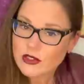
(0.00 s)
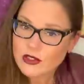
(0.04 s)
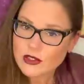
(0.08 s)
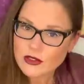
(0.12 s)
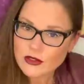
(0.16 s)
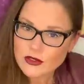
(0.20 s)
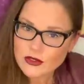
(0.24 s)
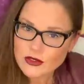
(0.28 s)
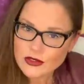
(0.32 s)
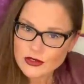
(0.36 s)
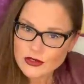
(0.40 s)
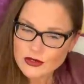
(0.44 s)

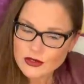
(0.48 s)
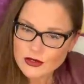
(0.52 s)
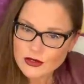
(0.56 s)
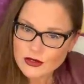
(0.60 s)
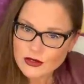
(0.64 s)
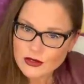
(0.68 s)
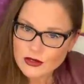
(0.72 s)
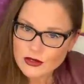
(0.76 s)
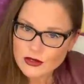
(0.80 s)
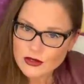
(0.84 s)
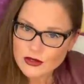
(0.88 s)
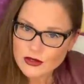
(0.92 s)
years.
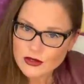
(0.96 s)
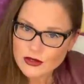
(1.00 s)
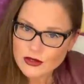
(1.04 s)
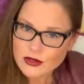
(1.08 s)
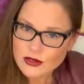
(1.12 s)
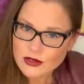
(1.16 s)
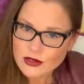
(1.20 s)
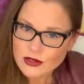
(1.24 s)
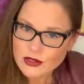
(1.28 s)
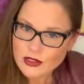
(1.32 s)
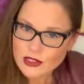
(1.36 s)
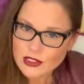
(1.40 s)

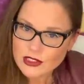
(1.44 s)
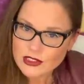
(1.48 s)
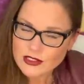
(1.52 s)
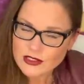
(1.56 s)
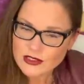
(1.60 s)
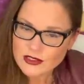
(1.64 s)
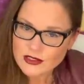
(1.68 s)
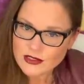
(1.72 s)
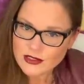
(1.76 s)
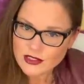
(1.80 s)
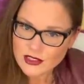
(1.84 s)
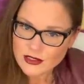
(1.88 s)

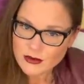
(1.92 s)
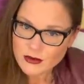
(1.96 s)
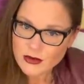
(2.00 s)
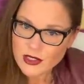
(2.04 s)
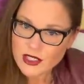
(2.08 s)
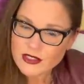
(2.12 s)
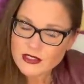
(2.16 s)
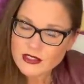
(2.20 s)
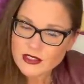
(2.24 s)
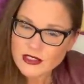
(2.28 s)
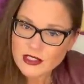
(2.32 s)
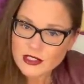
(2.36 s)
It's now my
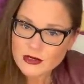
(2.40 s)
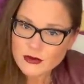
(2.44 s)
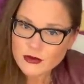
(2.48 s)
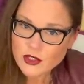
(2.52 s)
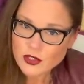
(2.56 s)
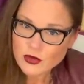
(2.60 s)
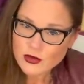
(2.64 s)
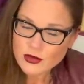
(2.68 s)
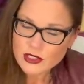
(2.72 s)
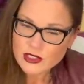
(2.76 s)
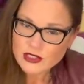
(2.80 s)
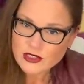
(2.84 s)
time
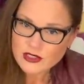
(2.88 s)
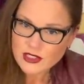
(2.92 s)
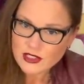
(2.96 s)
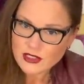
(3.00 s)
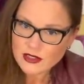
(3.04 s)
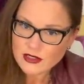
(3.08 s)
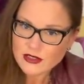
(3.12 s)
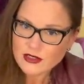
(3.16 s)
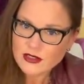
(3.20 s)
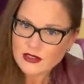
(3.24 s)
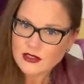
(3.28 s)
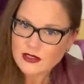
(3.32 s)
to
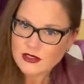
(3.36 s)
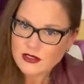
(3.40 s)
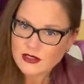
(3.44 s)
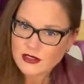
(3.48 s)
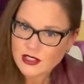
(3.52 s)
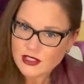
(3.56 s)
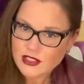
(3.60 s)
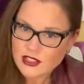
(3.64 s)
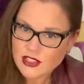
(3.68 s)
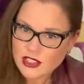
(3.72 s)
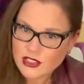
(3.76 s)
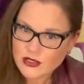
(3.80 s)
extend
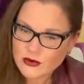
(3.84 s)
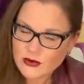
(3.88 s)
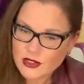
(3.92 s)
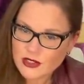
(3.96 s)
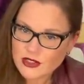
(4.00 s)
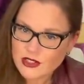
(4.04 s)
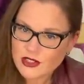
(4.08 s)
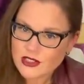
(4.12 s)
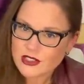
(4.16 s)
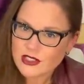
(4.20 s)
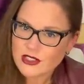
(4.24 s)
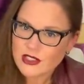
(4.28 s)
that
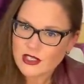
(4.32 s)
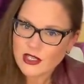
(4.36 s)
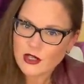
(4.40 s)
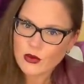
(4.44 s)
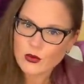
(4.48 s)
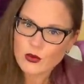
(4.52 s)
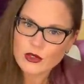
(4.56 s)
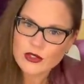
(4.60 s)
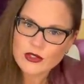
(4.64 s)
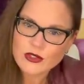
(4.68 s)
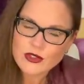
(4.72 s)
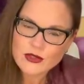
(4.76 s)
generosity
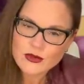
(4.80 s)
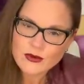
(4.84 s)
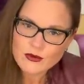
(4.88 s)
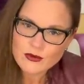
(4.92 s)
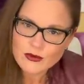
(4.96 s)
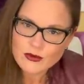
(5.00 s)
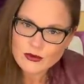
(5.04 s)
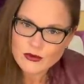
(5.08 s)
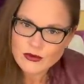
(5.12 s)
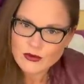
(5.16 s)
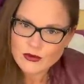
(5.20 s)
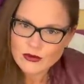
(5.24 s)
outwards.
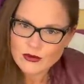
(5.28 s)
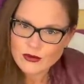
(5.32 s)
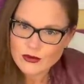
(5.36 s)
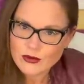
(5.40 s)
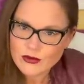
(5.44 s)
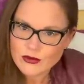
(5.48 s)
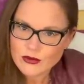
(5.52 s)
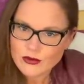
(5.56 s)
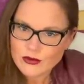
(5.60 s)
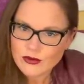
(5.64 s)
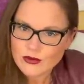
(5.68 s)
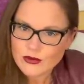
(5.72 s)

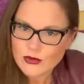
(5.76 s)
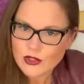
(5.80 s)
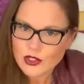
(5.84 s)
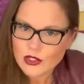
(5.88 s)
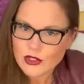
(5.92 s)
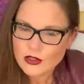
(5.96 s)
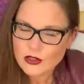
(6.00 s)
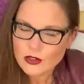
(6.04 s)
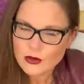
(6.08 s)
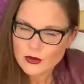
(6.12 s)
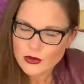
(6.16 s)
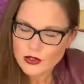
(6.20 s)
I
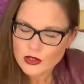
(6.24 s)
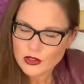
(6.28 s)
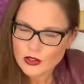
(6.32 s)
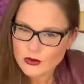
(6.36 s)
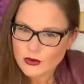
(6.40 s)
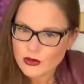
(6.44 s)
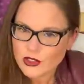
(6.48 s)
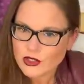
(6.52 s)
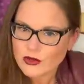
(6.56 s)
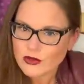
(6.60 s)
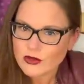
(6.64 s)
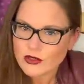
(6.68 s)
hope you help
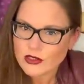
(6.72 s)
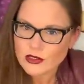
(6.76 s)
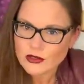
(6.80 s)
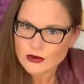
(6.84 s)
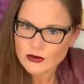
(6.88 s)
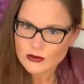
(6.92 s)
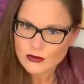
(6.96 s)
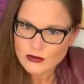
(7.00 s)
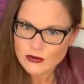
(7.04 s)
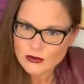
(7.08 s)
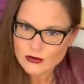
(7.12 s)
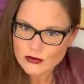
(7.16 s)
me do that.
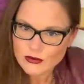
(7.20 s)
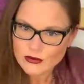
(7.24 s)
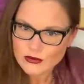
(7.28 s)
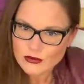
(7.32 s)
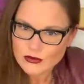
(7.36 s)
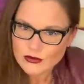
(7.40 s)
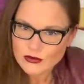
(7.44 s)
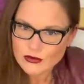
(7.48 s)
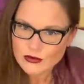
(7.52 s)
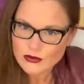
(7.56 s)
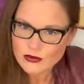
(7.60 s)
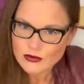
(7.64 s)

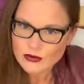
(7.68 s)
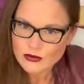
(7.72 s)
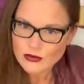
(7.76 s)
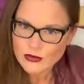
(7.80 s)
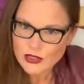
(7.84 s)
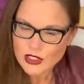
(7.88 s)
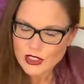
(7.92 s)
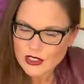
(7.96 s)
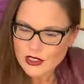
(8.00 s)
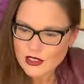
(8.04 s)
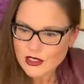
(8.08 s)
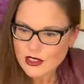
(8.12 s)

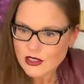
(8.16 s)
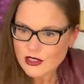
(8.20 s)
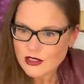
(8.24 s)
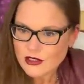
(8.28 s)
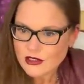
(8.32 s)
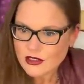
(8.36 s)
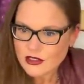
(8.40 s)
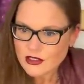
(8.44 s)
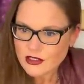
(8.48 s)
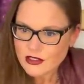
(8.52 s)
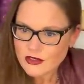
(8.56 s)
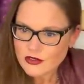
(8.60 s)

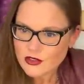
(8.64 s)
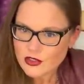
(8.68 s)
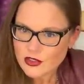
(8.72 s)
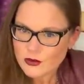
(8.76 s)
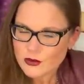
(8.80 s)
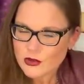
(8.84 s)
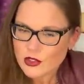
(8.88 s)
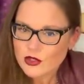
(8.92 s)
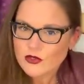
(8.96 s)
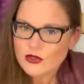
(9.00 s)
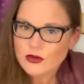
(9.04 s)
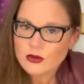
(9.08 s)
Thank you so
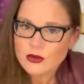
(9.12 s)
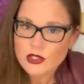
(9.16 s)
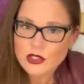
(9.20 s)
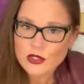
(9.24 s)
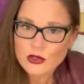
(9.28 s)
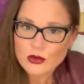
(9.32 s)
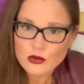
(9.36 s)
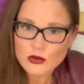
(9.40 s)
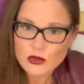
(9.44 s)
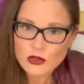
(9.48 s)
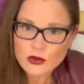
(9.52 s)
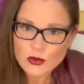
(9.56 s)
much for being
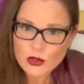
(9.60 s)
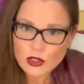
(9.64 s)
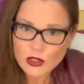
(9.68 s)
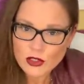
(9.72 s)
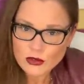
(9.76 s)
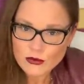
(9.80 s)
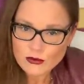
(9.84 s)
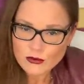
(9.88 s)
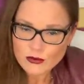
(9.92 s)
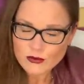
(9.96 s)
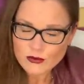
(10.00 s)
who you are.